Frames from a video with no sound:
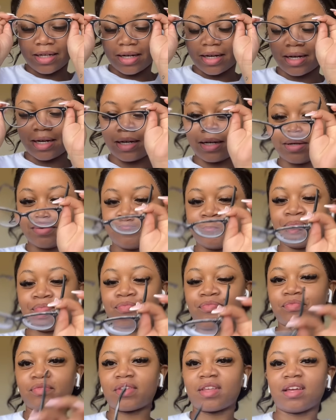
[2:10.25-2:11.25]
Um,
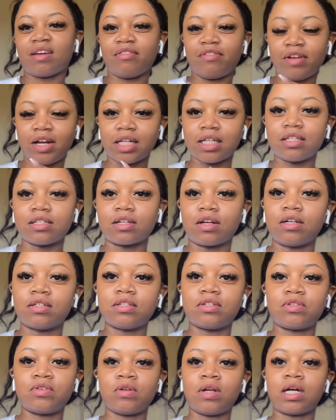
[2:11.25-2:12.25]
I feel like these
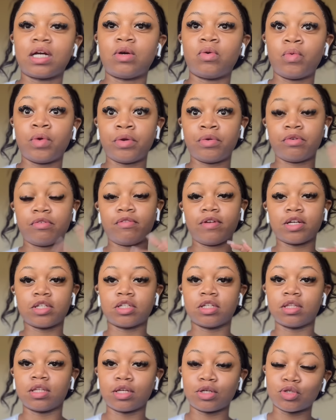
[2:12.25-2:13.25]
glasses do like a weird
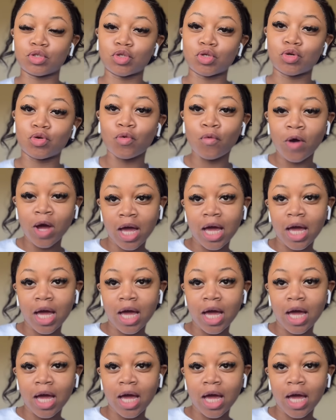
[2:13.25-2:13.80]
reflection thing, so